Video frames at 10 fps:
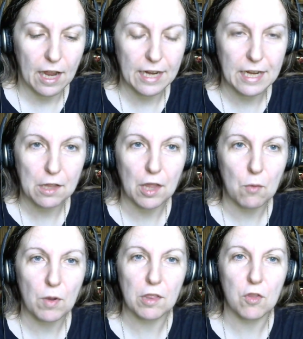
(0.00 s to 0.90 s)
guess I
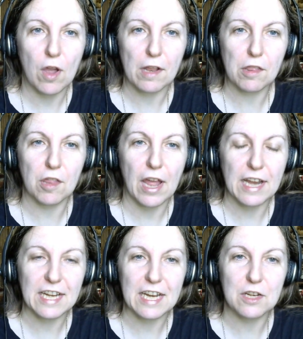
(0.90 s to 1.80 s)
was not signed
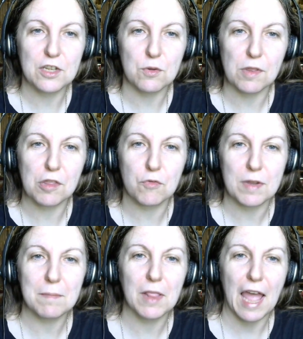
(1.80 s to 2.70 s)
into
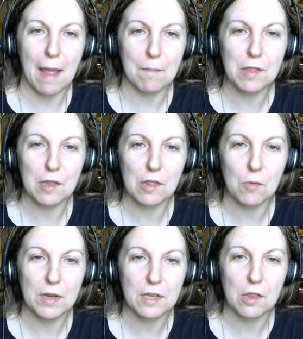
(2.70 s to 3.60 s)
Streamlabs, so
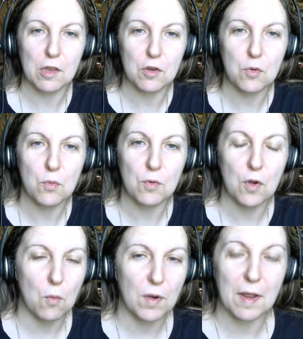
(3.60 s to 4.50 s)
it doesn't know
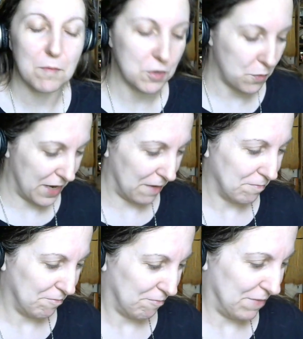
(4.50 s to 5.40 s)
what I'm doing.
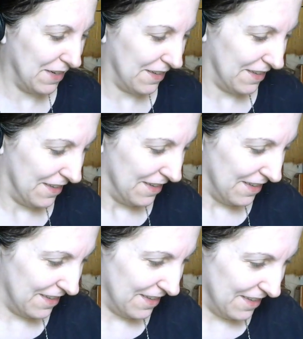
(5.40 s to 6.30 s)
Oh
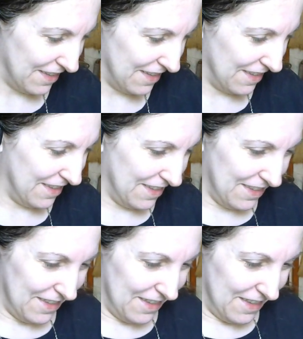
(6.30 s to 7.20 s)

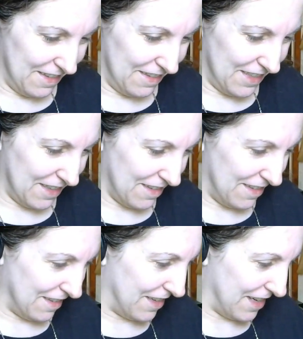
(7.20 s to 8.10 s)
dear.
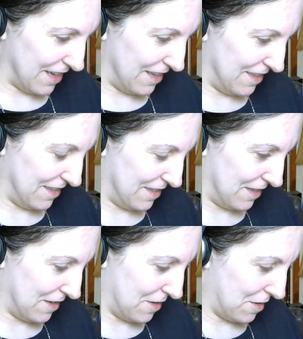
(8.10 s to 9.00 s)
Okay.
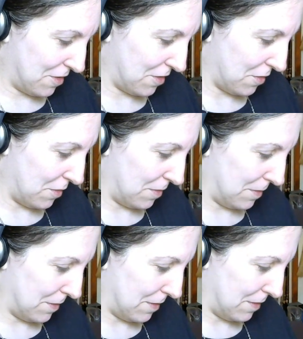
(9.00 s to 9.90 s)
So
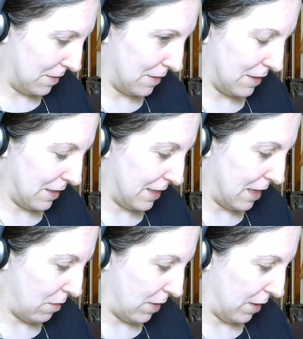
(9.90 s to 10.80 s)

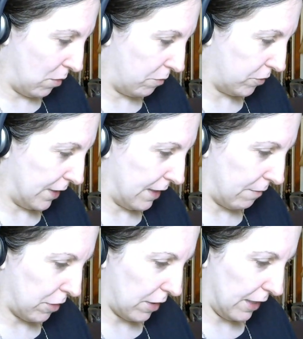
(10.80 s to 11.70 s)
now I hopefully have
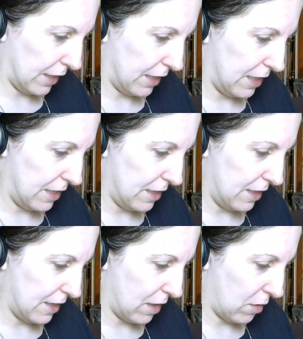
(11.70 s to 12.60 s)
signed in.
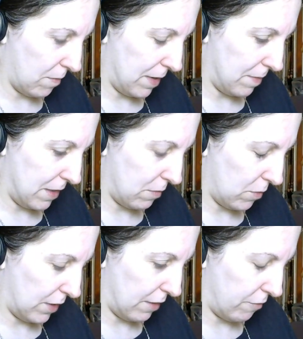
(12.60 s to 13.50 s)
Now maybe it will
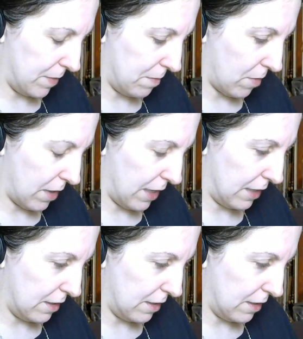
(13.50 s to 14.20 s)
give me my...